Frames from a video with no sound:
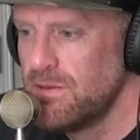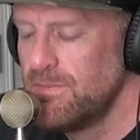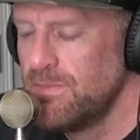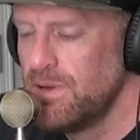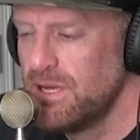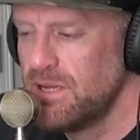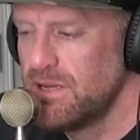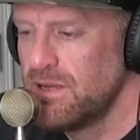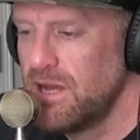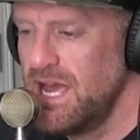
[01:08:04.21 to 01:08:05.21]
but
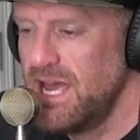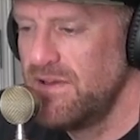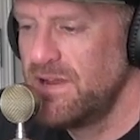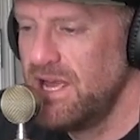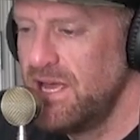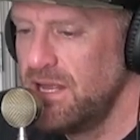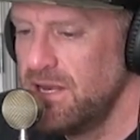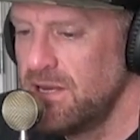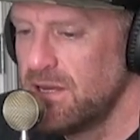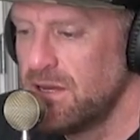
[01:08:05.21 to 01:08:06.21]
I haven't
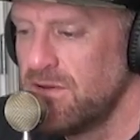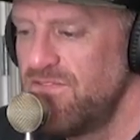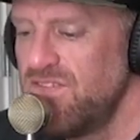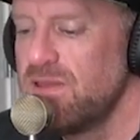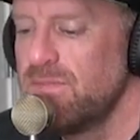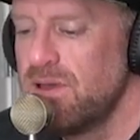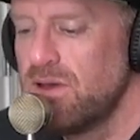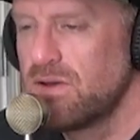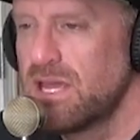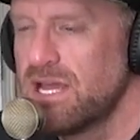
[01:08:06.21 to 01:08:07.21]
had a
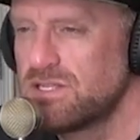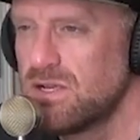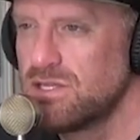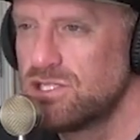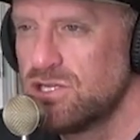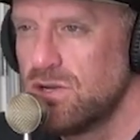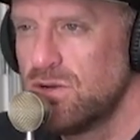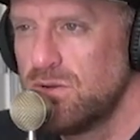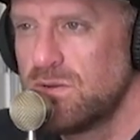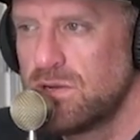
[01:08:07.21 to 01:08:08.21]
female guest on the
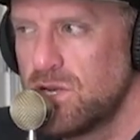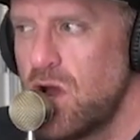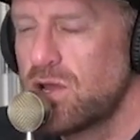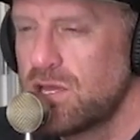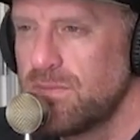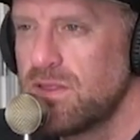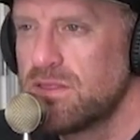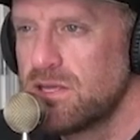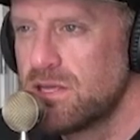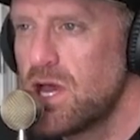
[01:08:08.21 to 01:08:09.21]
show talking about
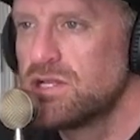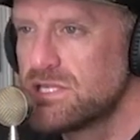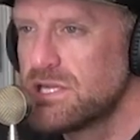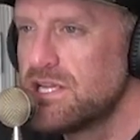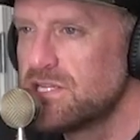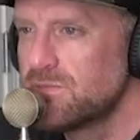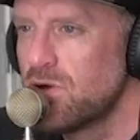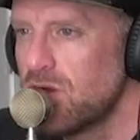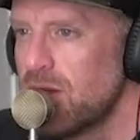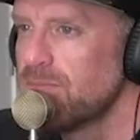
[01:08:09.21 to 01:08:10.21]
the Guns and Gis
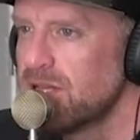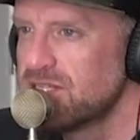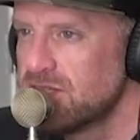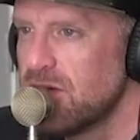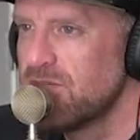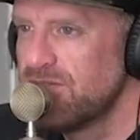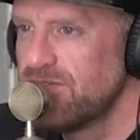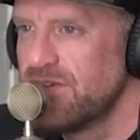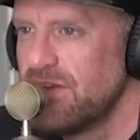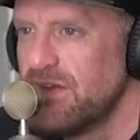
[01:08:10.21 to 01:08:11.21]
program
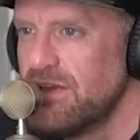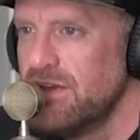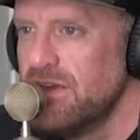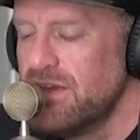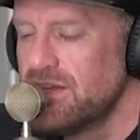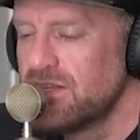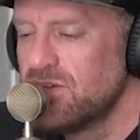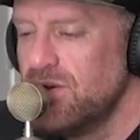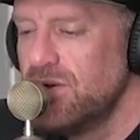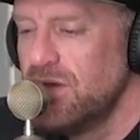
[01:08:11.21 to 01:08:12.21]
itself. And
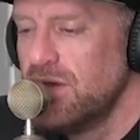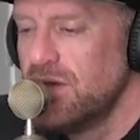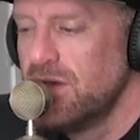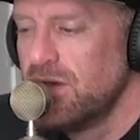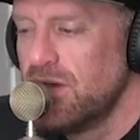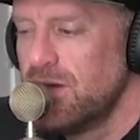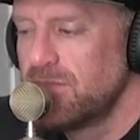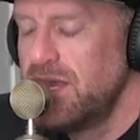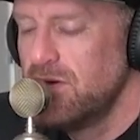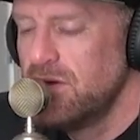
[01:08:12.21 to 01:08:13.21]
so I'm
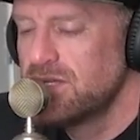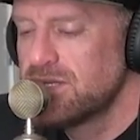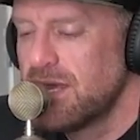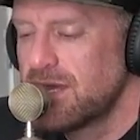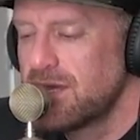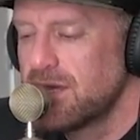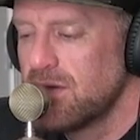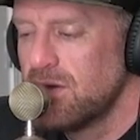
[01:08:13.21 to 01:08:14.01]
curious, like,